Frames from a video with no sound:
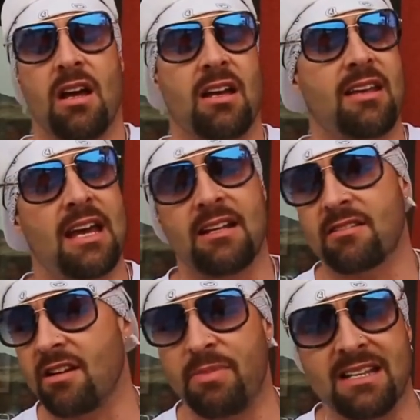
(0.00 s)
Again, it's
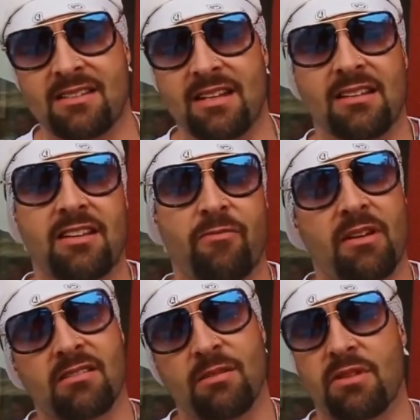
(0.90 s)
gonna be instinctive
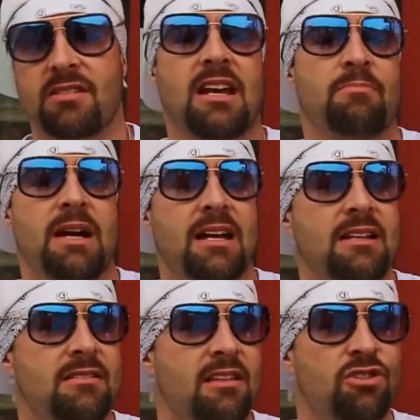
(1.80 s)
because I'm just getting back
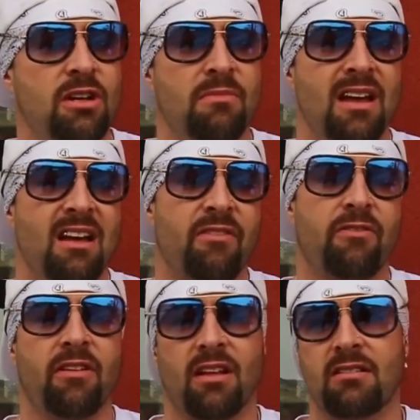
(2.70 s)
into the gym. If I
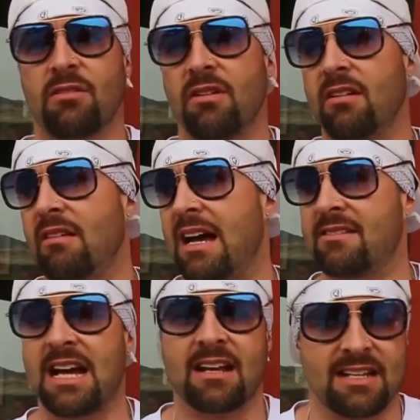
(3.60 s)
feel like doing
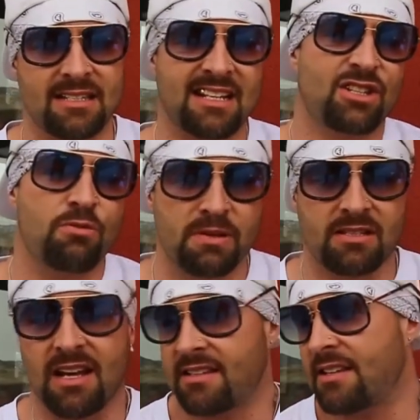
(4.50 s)
antagonistic
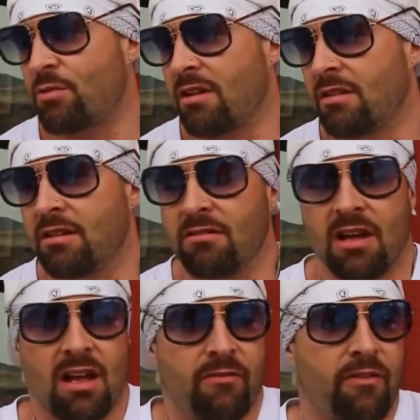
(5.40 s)
supersets, that's what I'll do.
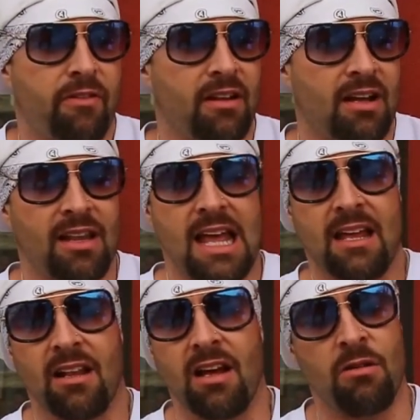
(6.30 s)
If I feel like
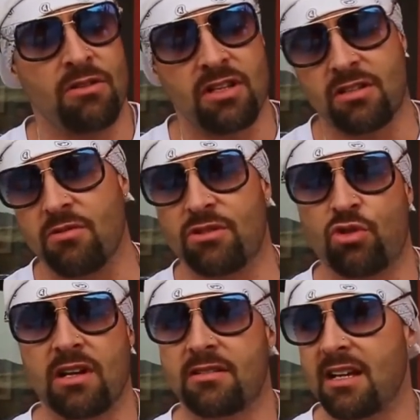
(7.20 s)
laying low and just doing
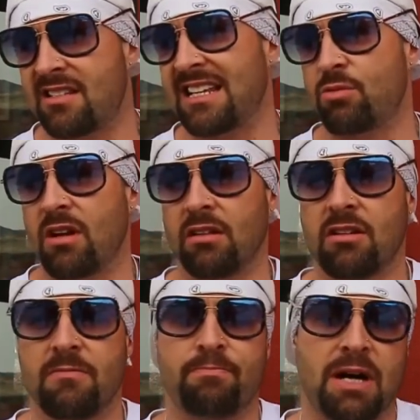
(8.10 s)
straight sets, that's what I'll
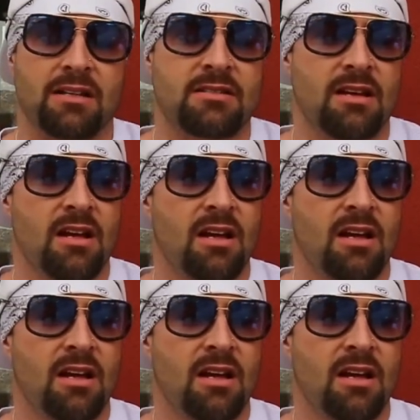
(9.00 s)
do. But